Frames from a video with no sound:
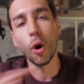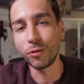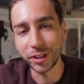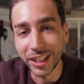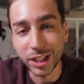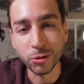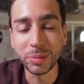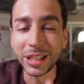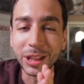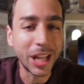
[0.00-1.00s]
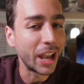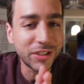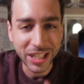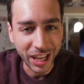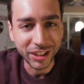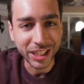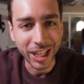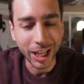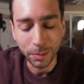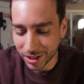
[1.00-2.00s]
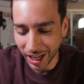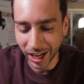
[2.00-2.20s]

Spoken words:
Hopefully these will be life-saving tips,